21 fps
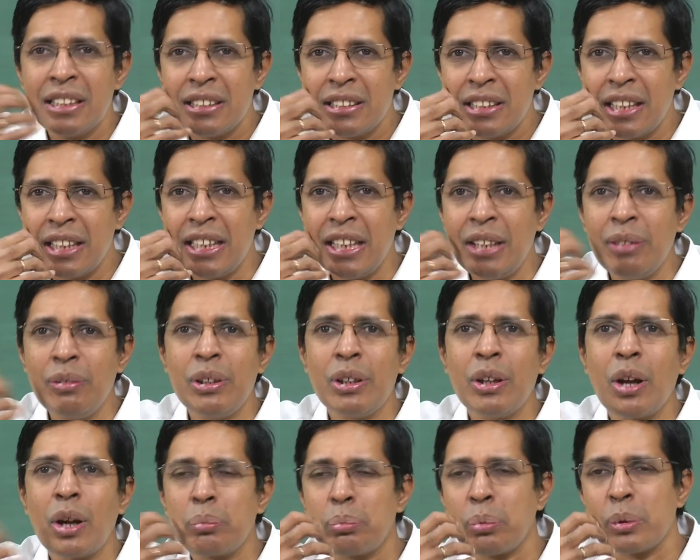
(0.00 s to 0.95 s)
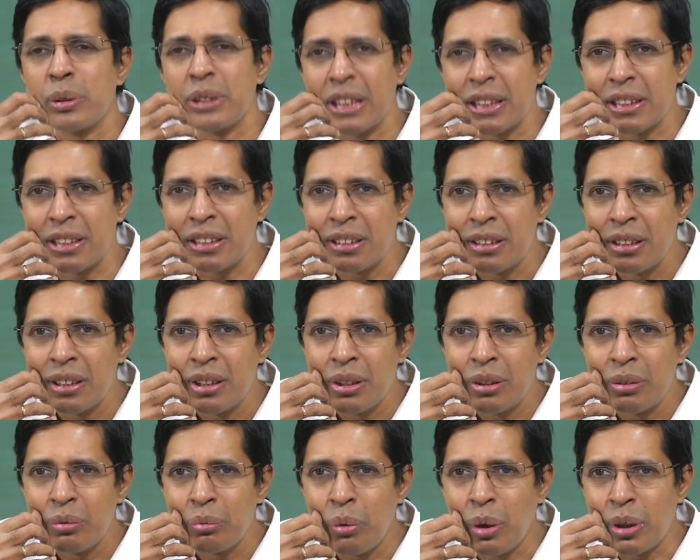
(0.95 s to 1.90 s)
then he will not project
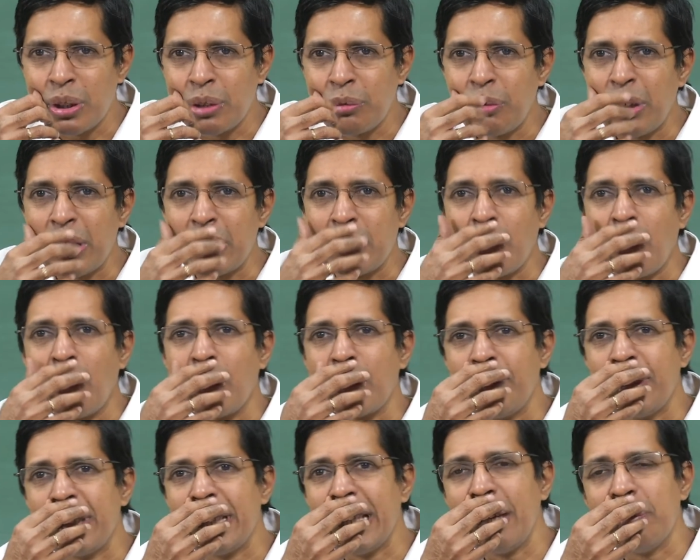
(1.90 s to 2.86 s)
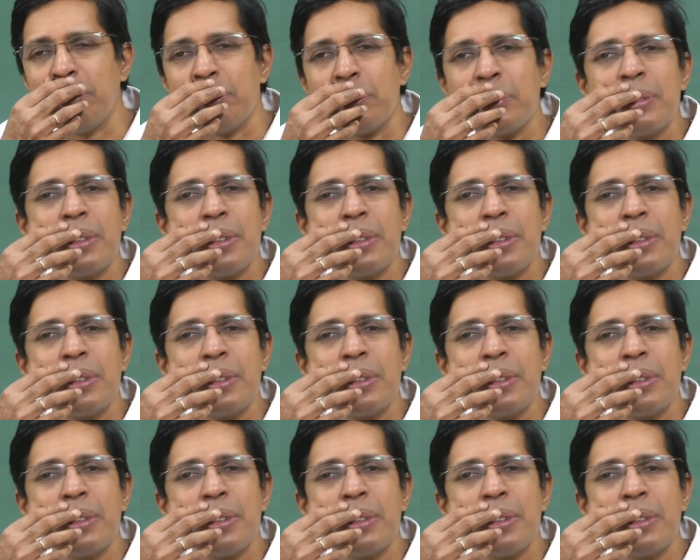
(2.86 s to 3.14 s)
what went wrong with him,